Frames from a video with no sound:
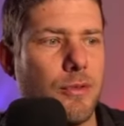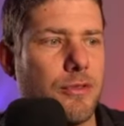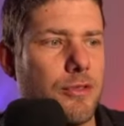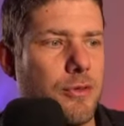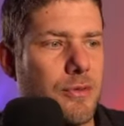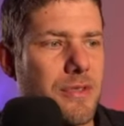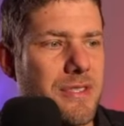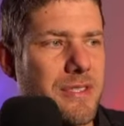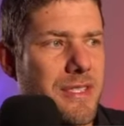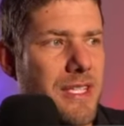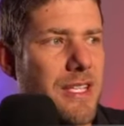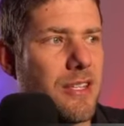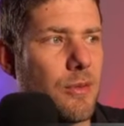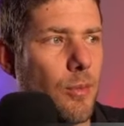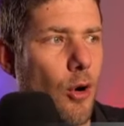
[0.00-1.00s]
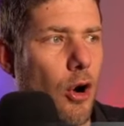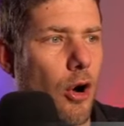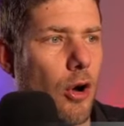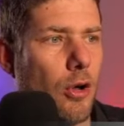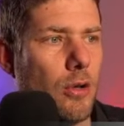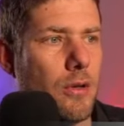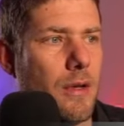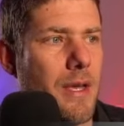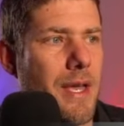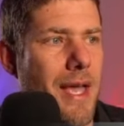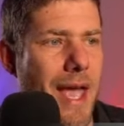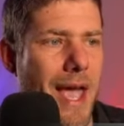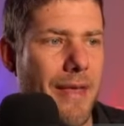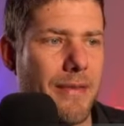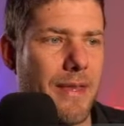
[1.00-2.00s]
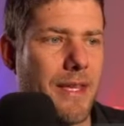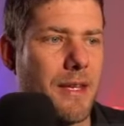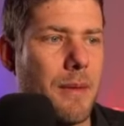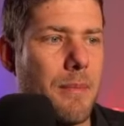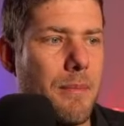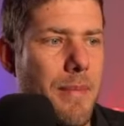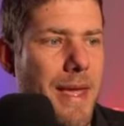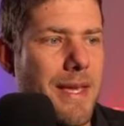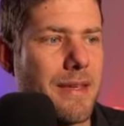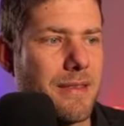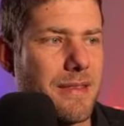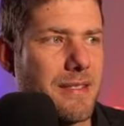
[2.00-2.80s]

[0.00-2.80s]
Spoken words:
to see the ball and then make the